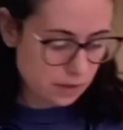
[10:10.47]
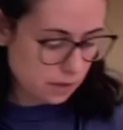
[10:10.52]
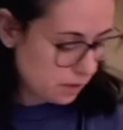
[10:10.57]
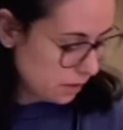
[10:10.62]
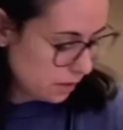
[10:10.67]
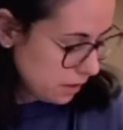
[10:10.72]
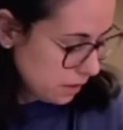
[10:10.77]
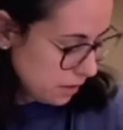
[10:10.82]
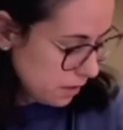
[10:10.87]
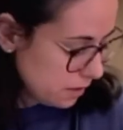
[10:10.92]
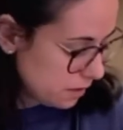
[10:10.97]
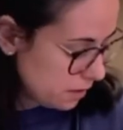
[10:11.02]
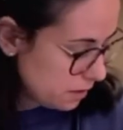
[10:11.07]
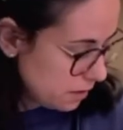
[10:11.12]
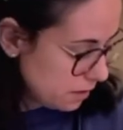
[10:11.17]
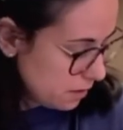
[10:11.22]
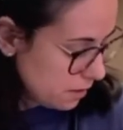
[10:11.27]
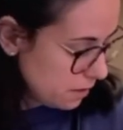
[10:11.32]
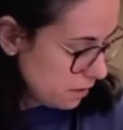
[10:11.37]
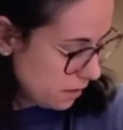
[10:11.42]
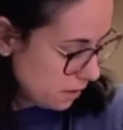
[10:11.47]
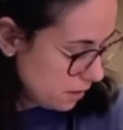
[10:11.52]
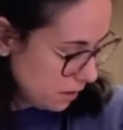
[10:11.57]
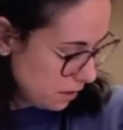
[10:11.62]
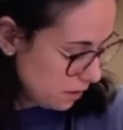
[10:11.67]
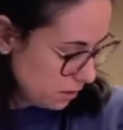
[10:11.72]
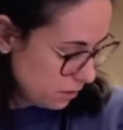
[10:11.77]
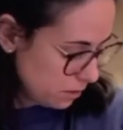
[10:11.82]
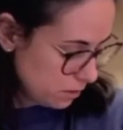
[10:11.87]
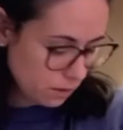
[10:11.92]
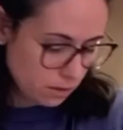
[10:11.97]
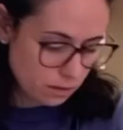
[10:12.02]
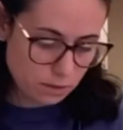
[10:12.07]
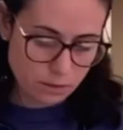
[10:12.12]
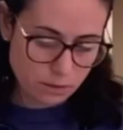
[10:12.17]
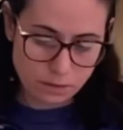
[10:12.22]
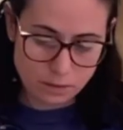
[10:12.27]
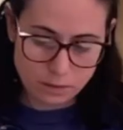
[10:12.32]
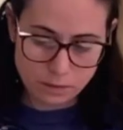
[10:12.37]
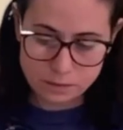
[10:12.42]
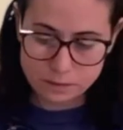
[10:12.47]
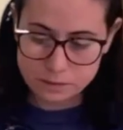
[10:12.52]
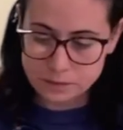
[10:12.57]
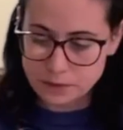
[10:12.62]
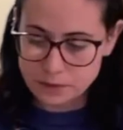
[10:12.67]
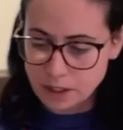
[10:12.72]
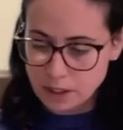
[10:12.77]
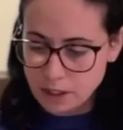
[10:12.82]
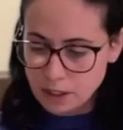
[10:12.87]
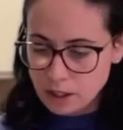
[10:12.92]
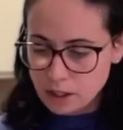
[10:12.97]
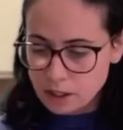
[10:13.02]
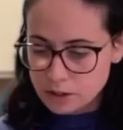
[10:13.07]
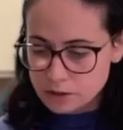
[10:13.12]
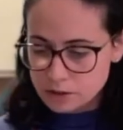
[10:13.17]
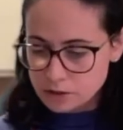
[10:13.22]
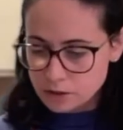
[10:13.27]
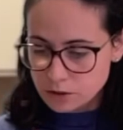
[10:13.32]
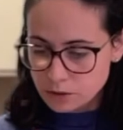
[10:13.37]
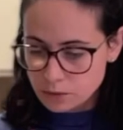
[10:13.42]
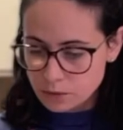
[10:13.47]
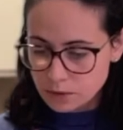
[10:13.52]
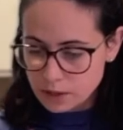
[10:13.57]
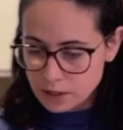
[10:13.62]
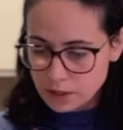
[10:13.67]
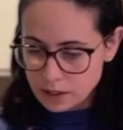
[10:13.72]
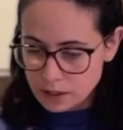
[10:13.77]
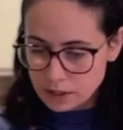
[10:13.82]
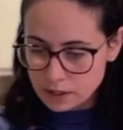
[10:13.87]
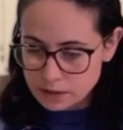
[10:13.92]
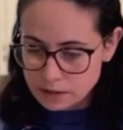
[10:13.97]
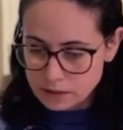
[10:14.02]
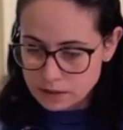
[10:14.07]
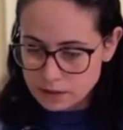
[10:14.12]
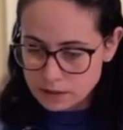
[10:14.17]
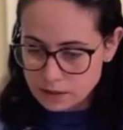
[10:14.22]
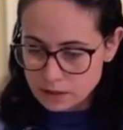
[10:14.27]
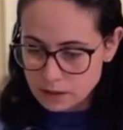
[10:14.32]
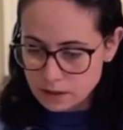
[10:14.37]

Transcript: And I know. So this